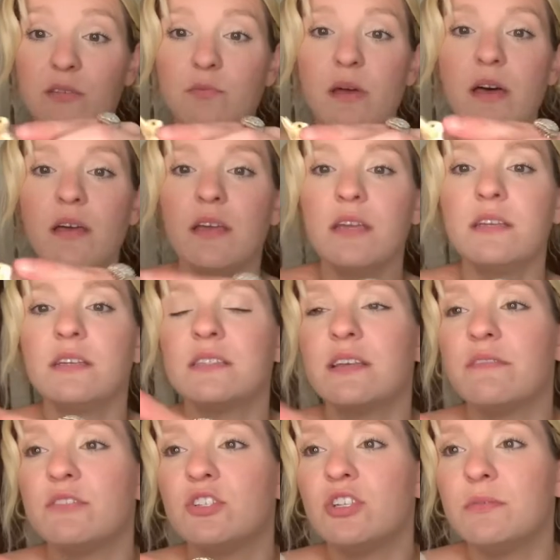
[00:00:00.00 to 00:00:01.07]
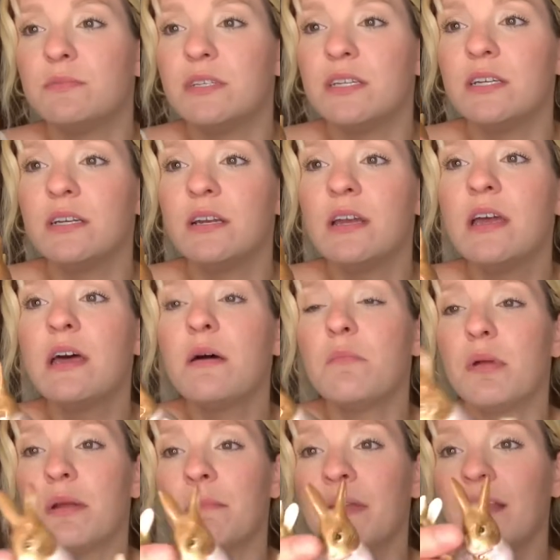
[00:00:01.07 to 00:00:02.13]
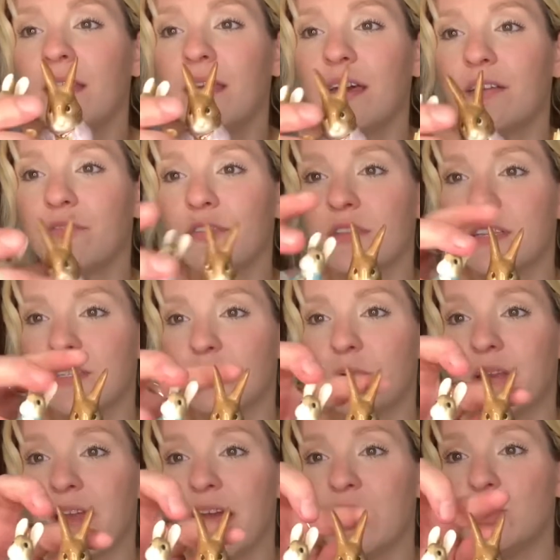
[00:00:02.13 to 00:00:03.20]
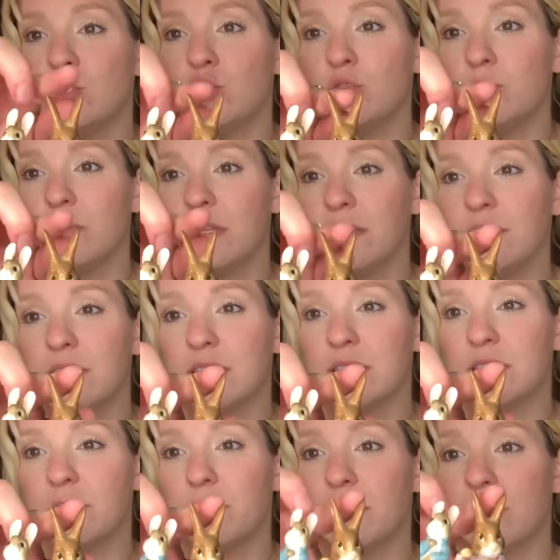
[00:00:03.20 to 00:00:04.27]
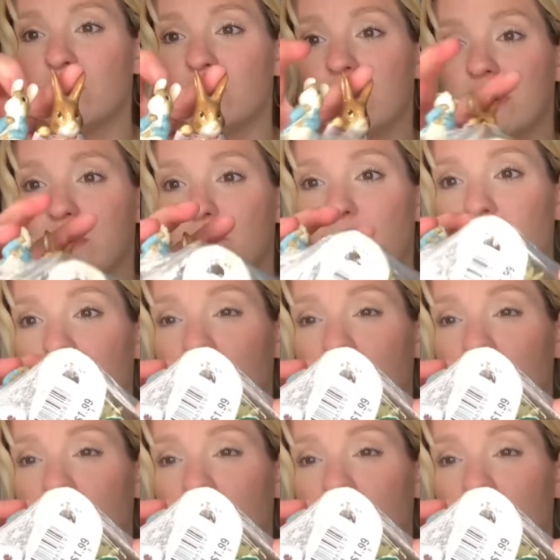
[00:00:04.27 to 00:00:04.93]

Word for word: He does have a chipped ear, but I mainly got it for this one. I do believe this is a Beatrix Potter.